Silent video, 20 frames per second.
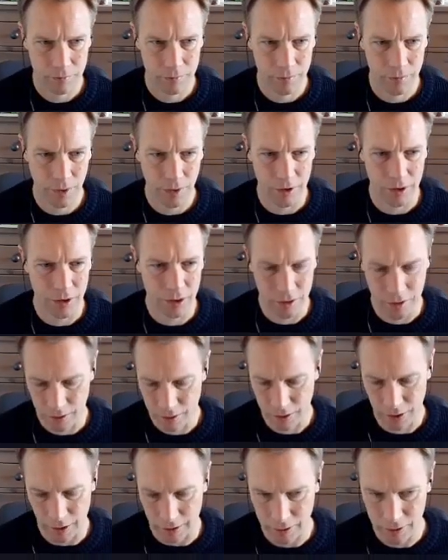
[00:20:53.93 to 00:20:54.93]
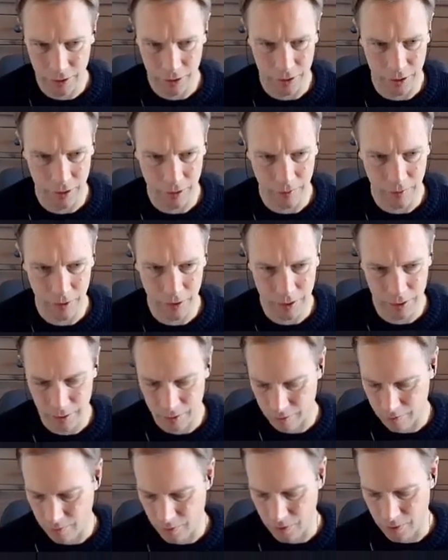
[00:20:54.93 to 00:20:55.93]
oh, it's just yeah. It's just, it, we
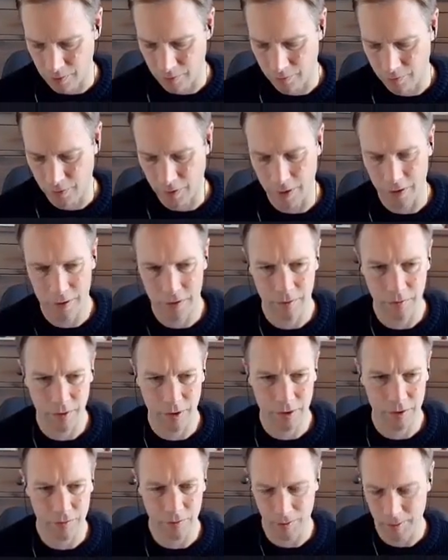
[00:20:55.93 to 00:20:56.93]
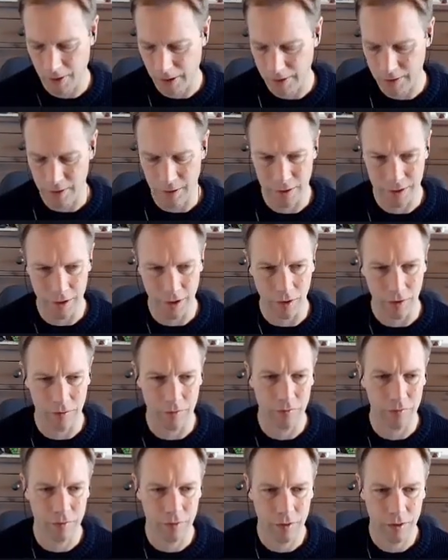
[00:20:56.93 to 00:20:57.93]
just once we finished, we just replace
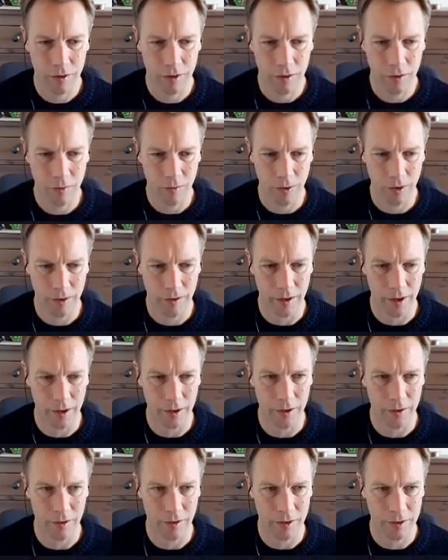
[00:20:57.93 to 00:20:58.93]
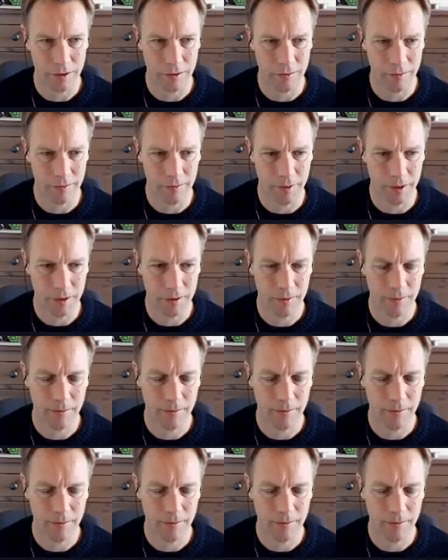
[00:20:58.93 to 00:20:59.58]
ourselves with that new list that we made.